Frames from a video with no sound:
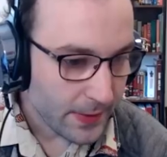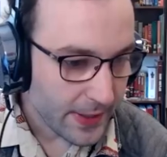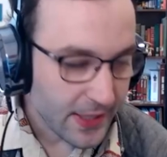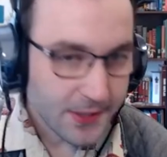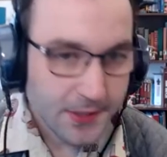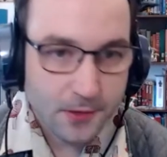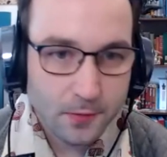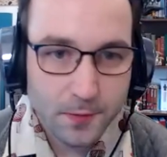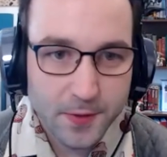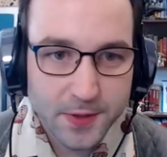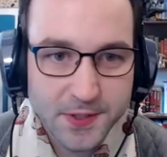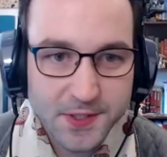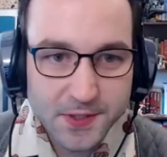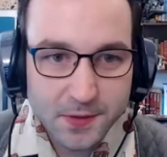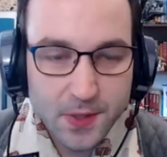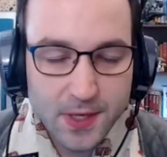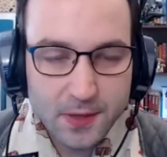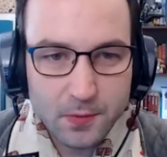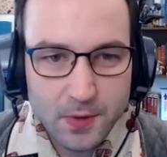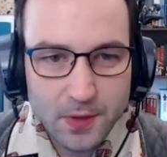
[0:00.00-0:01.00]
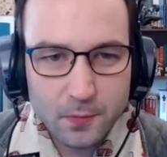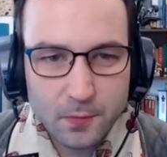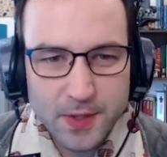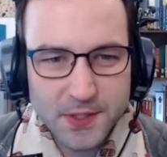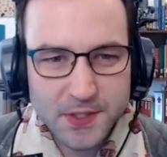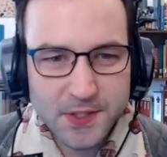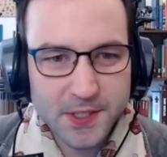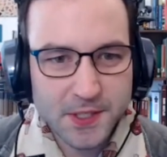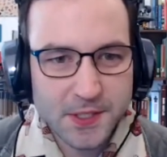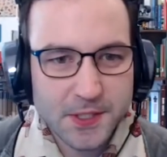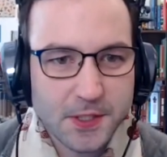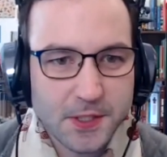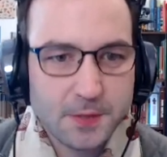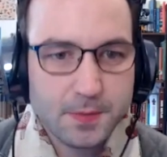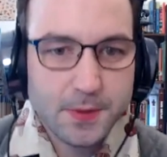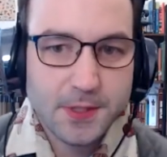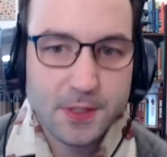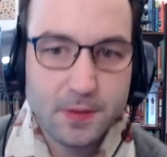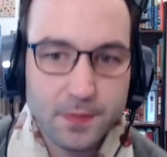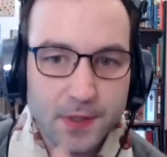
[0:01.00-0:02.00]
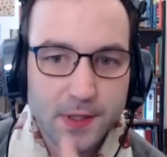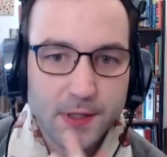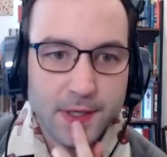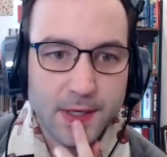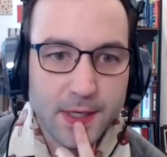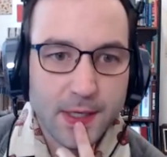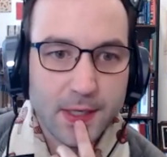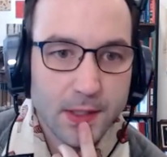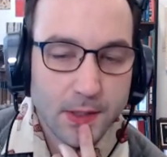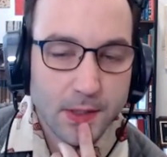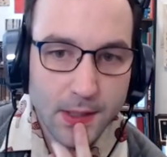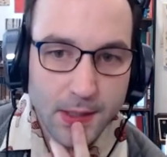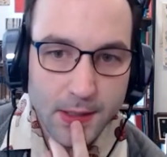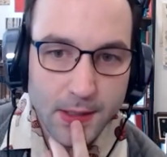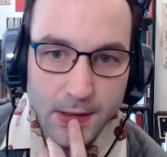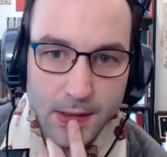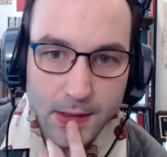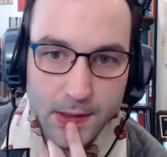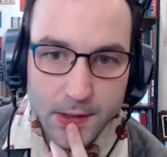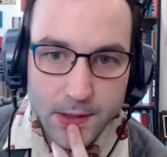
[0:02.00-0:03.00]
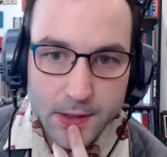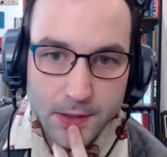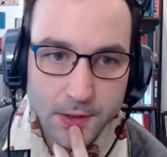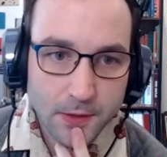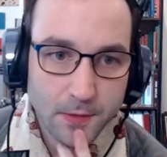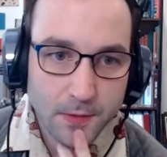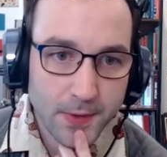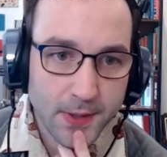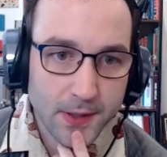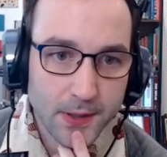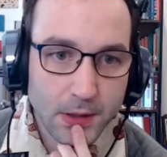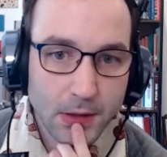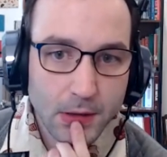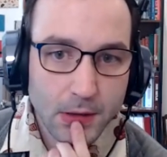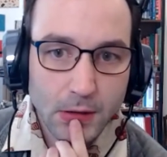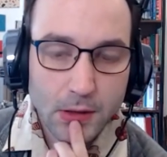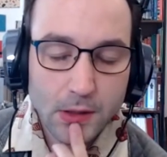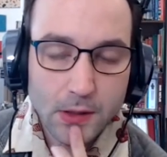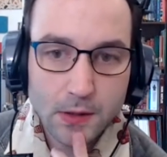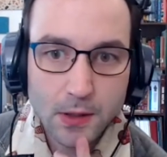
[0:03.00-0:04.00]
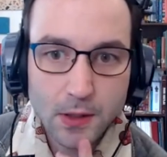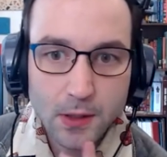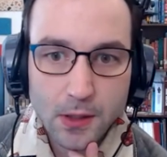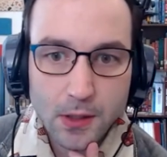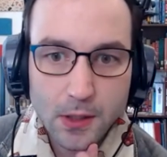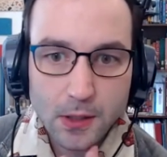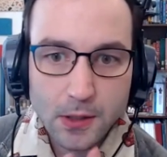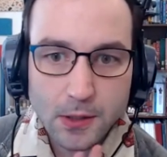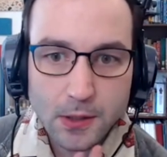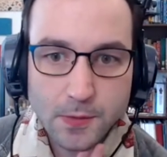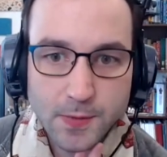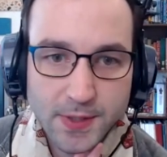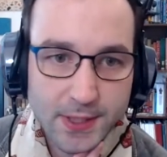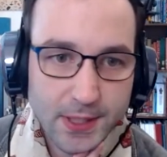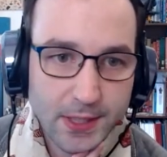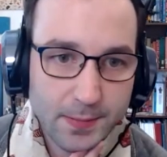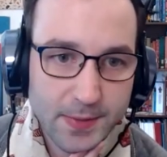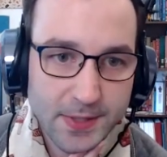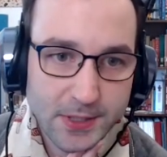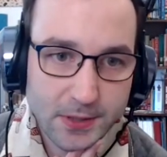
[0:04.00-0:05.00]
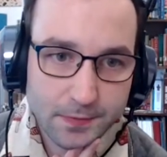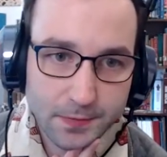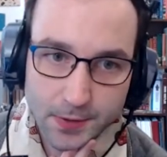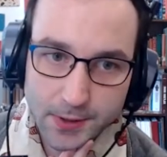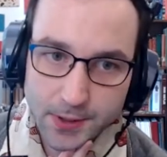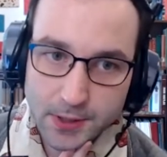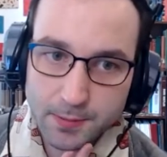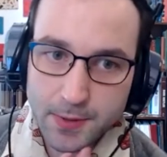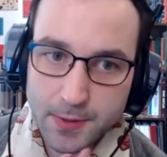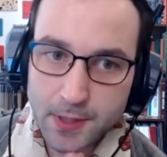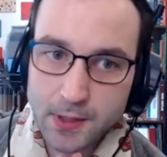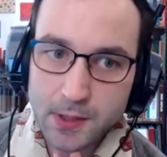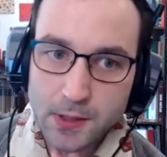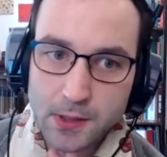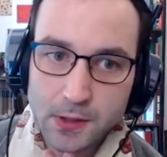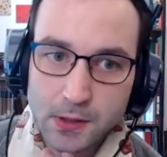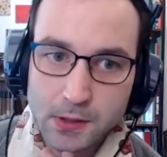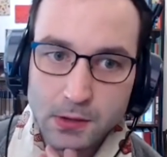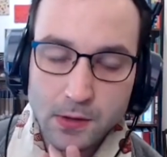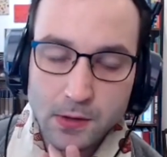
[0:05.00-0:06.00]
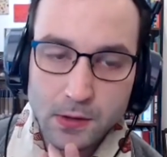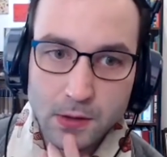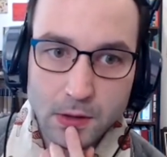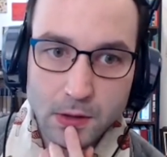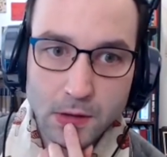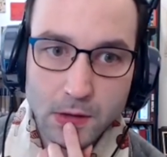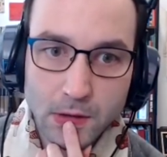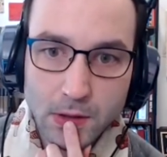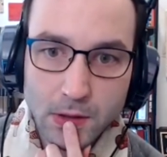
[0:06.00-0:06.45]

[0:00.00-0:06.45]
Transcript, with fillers: I guess in one in, in what sense specifically uh, do you mean? Because we did it a bit differently depending. Mm-hmm.